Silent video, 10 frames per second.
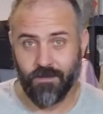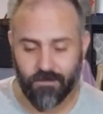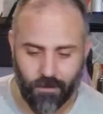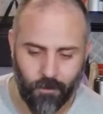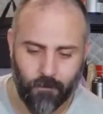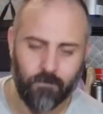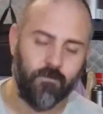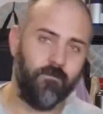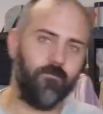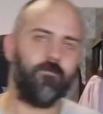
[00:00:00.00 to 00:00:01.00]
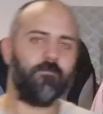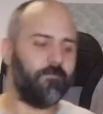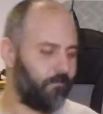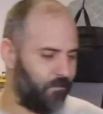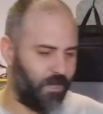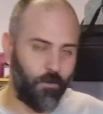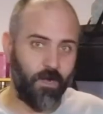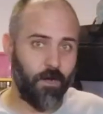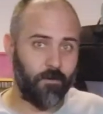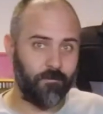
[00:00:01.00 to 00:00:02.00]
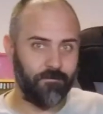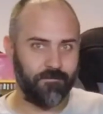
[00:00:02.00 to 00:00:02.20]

So here we go.